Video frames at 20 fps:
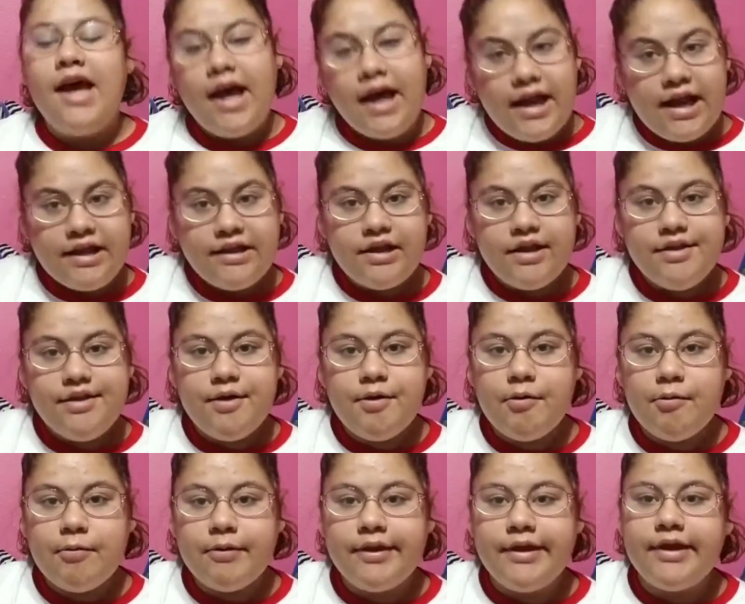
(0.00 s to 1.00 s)
I thought they
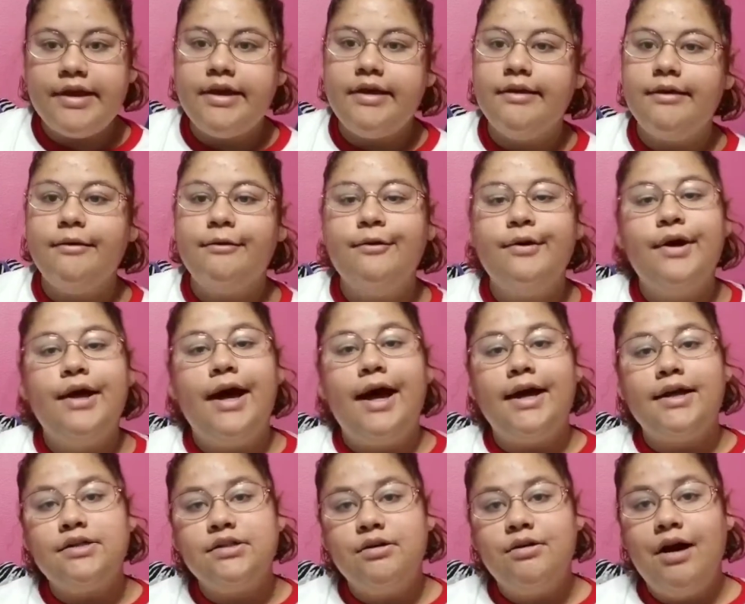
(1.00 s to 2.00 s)
were really cute.
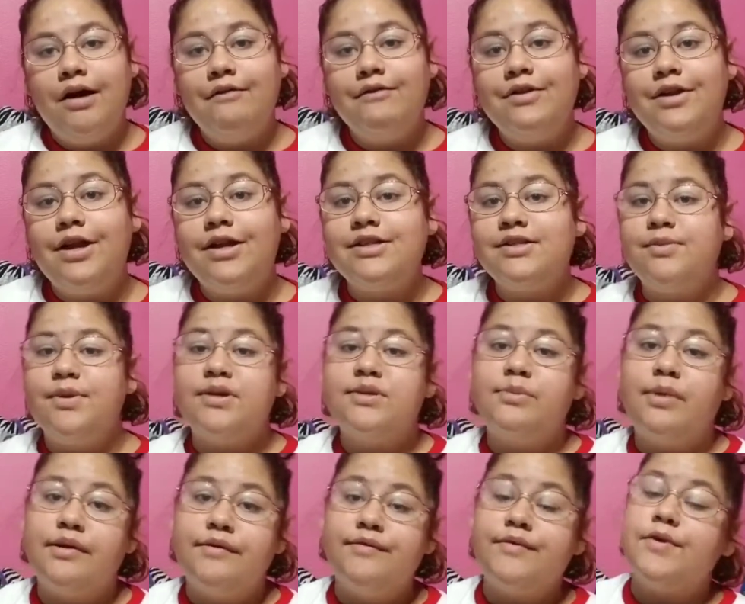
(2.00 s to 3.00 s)
I don't have a lot of
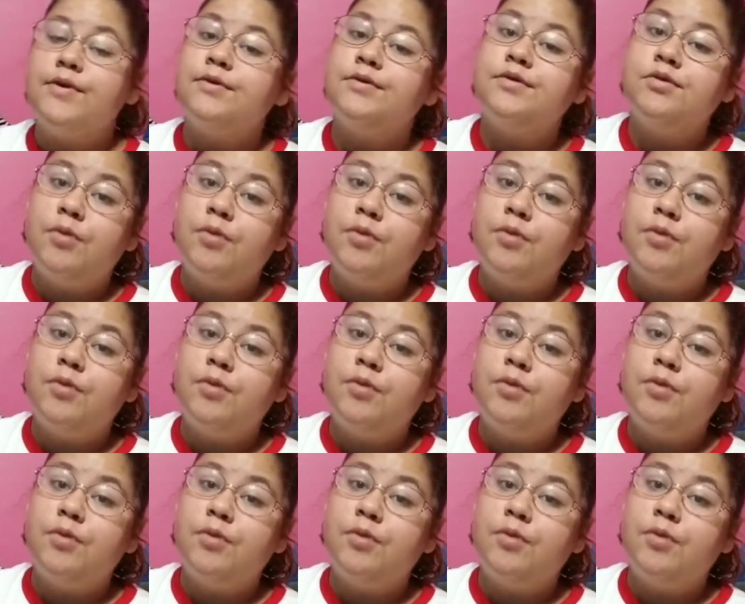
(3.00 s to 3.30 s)
space on my phone,